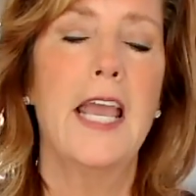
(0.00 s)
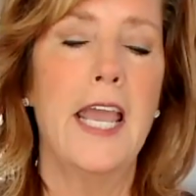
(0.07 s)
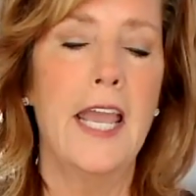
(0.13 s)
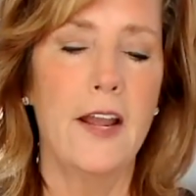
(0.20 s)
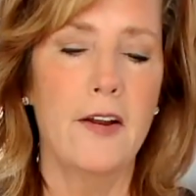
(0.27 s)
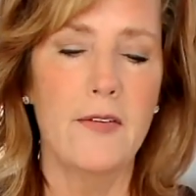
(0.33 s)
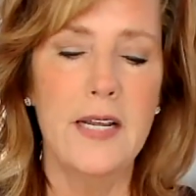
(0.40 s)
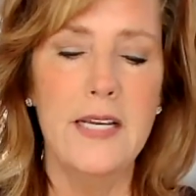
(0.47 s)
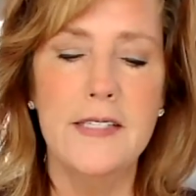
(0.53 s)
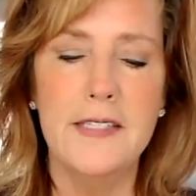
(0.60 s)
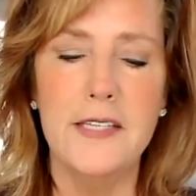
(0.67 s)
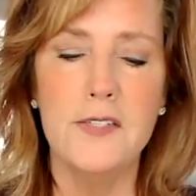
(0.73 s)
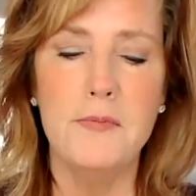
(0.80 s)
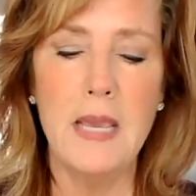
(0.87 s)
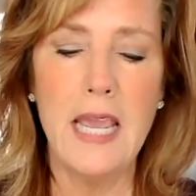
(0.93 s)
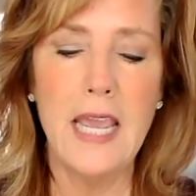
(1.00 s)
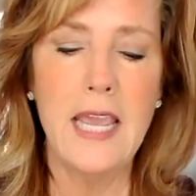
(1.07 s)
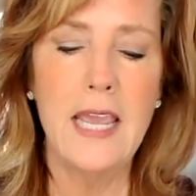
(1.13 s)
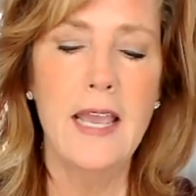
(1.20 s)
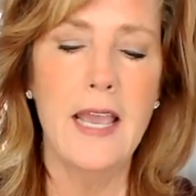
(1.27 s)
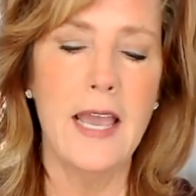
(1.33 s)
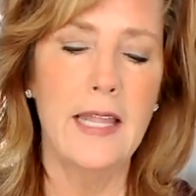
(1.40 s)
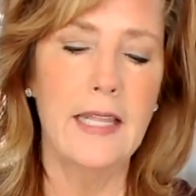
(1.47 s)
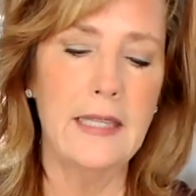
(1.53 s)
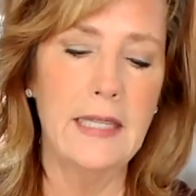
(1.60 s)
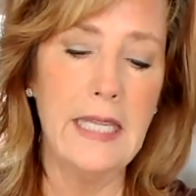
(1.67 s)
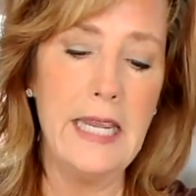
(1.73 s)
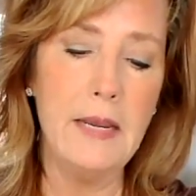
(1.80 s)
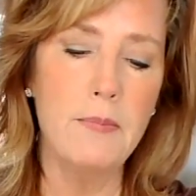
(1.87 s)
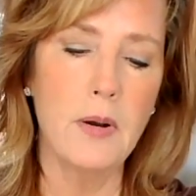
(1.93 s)
Aries is me and
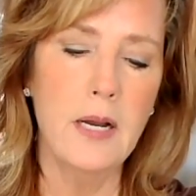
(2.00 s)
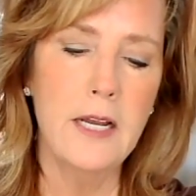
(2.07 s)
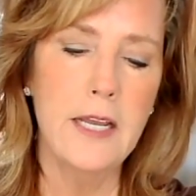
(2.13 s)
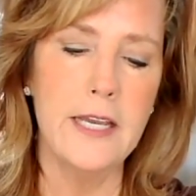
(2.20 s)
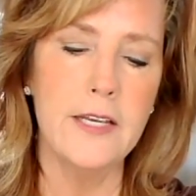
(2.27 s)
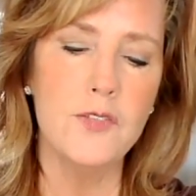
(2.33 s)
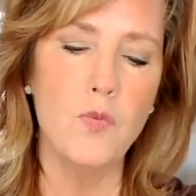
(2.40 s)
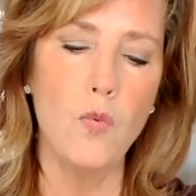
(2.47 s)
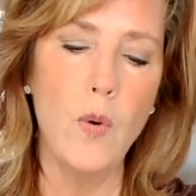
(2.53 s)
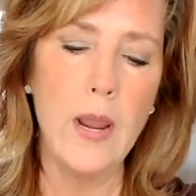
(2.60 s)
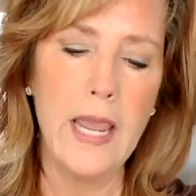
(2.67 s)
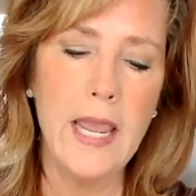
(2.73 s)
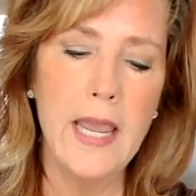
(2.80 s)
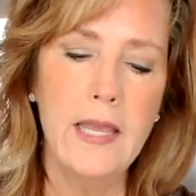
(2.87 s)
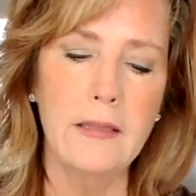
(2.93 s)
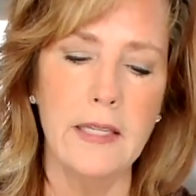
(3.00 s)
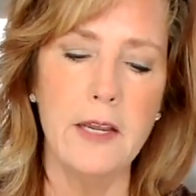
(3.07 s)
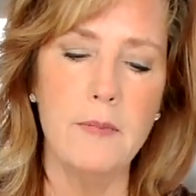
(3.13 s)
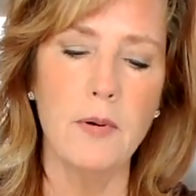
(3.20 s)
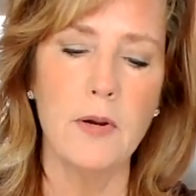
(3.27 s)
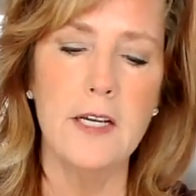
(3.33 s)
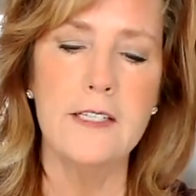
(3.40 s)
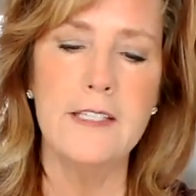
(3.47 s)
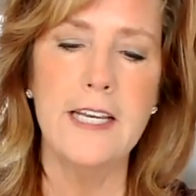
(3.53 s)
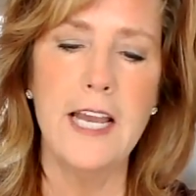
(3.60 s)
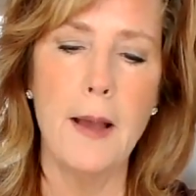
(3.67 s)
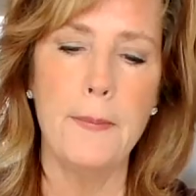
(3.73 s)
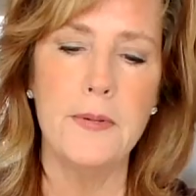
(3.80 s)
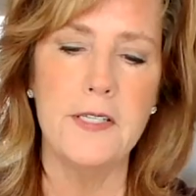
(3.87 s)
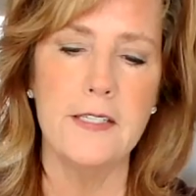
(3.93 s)
Libra is we. Libra is the
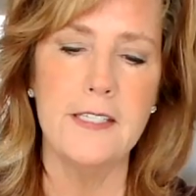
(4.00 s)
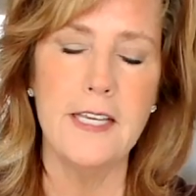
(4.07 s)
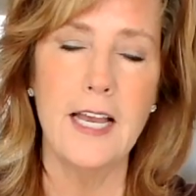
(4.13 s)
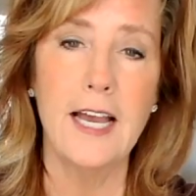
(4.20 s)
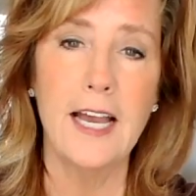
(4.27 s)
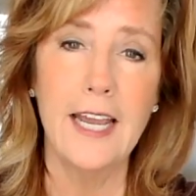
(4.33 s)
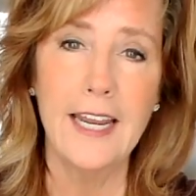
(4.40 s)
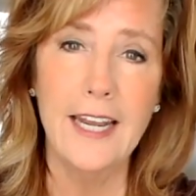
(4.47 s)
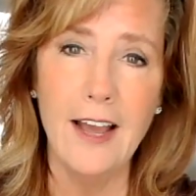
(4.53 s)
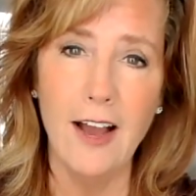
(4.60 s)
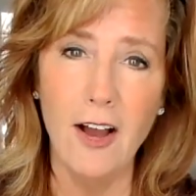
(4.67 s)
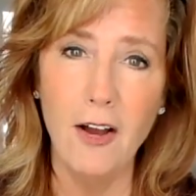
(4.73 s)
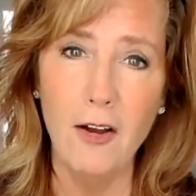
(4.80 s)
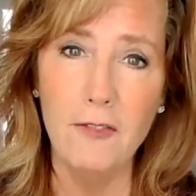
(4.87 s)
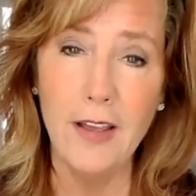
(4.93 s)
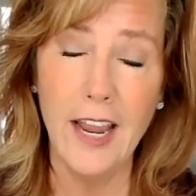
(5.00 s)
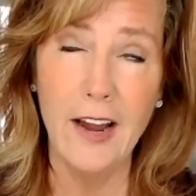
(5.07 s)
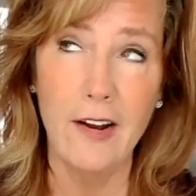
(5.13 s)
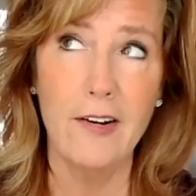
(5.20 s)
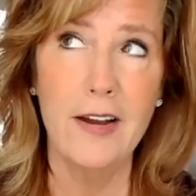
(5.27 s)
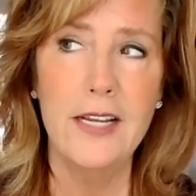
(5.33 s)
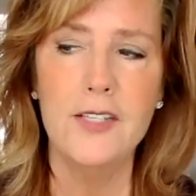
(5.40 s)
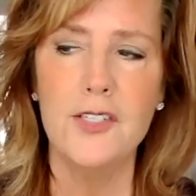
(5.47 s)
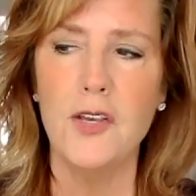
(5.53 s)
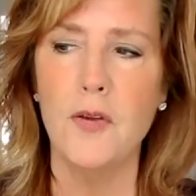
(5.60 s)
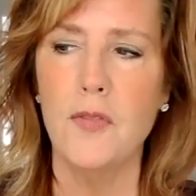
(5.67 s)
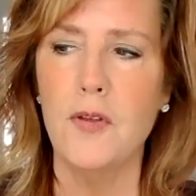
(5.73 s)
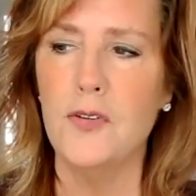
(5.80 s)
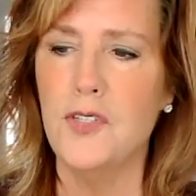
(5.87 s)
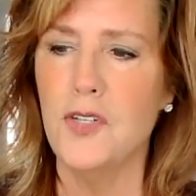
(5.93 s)
opposite sign of Aries. So
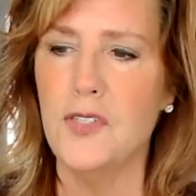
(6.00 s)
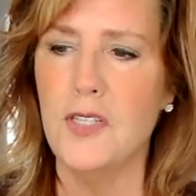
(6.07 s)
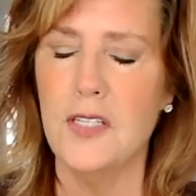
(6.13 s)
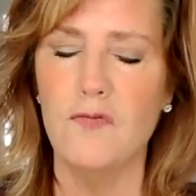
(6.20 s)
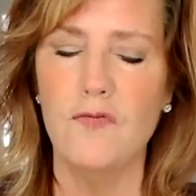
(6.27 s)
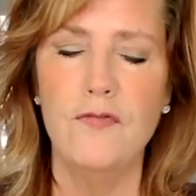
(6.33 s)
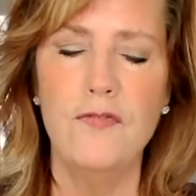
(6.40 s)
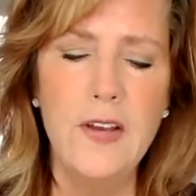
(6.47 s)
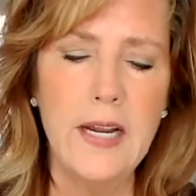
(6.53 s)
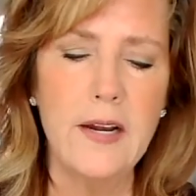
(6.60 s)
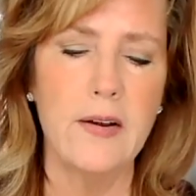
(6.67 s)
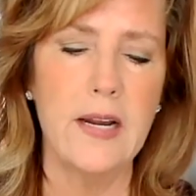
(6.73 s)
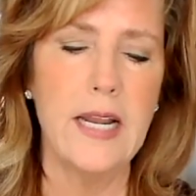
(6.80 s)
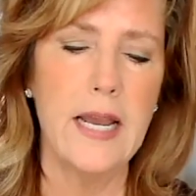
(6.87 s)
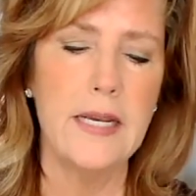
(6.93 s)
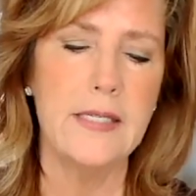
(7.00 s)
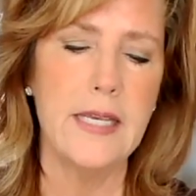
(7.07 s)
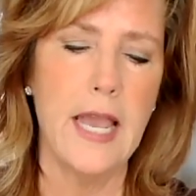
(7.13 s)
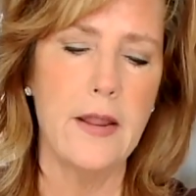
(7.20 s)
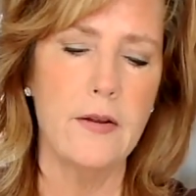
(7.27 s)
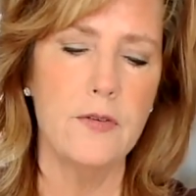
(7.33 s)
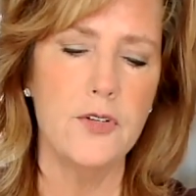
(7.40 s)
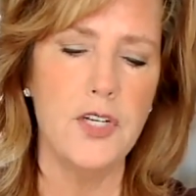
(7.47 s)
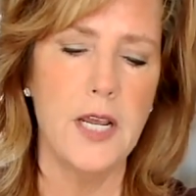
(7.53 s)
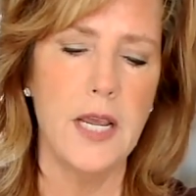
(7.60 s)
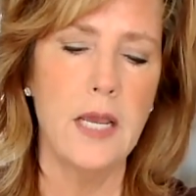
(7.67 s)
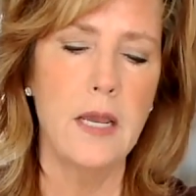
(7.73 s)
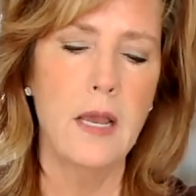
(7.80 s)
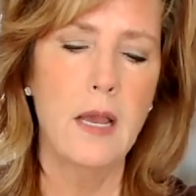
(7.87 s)
there's just this very nice energy